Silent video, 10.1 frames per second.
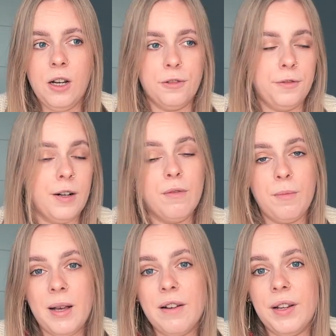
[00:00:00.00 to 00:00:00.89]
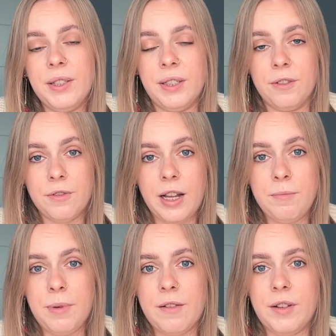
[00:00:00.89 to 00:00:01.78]
of our parents and
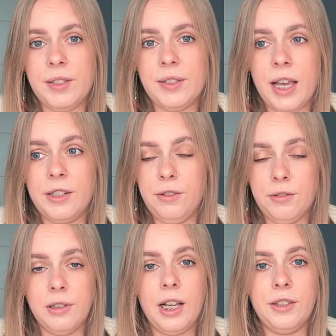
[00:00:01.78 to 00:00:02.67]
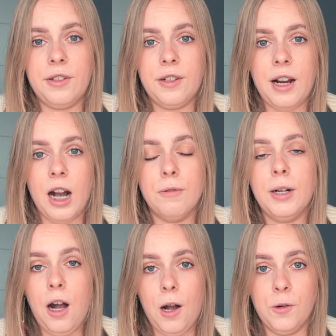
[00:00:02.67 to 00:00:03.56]
grandparents and to clutter
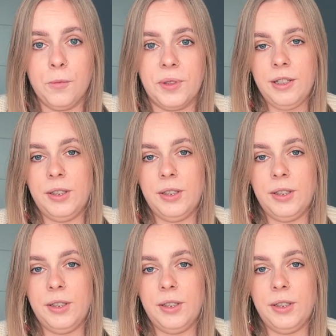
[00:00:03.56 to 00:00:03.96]
our homes.